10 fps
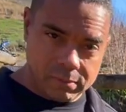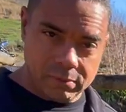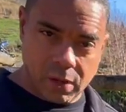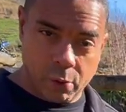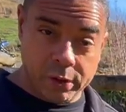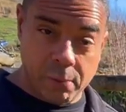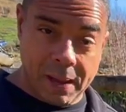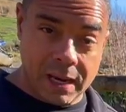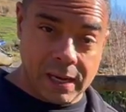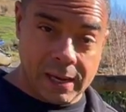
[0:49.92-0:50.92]
lower
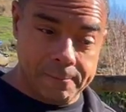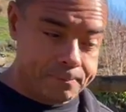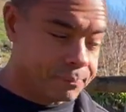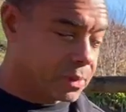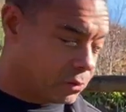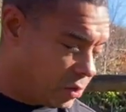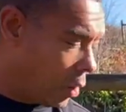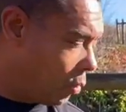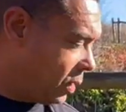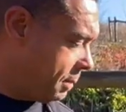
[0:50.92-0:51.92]
humidity.
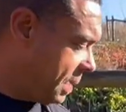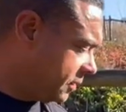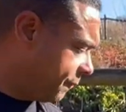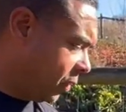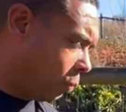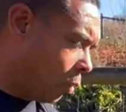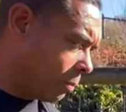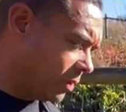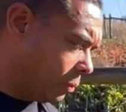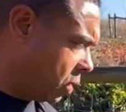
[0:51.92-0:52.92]
So it makes it feel
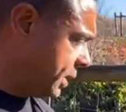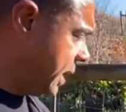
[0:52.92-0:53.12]
warmer than what it